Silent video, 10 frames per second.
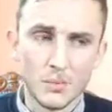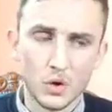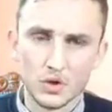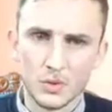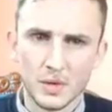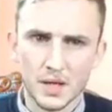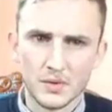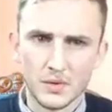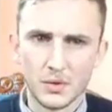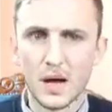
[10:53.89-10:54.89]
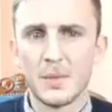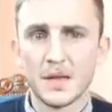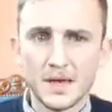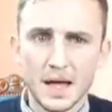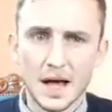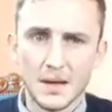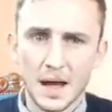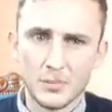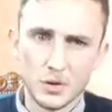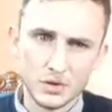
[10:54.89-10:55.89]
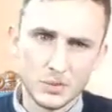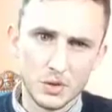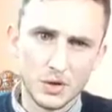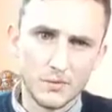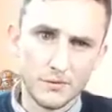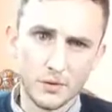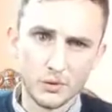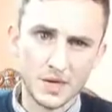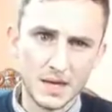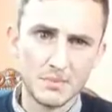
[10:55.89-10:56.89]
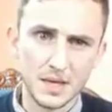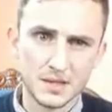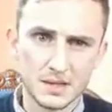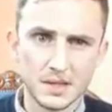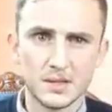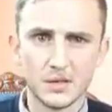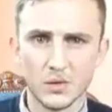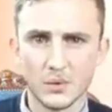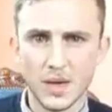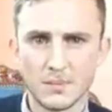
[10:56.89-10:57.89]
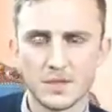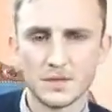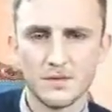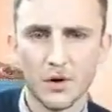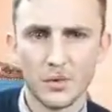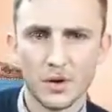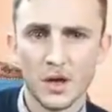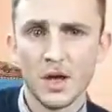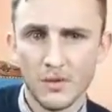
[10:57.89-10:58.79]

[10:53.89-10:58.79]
brought someone in to do that, but I brought someone on full time basically to do the websites for